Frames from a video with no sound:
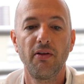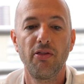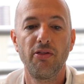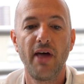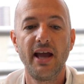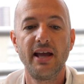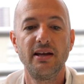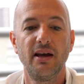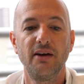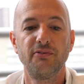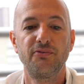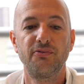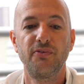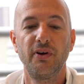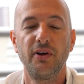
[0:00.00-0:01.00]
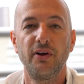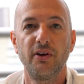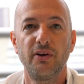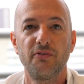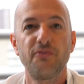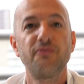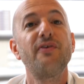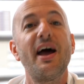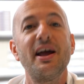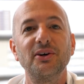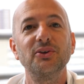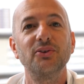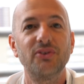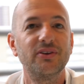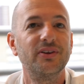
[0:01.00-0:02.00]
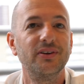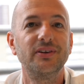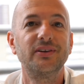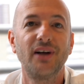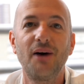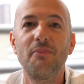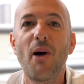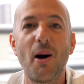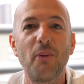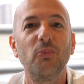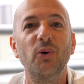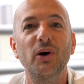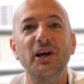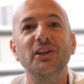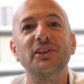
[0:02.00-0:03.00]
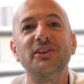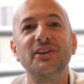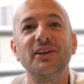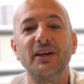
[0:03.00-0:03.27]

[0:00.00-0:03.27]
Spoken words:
They have failed to come up with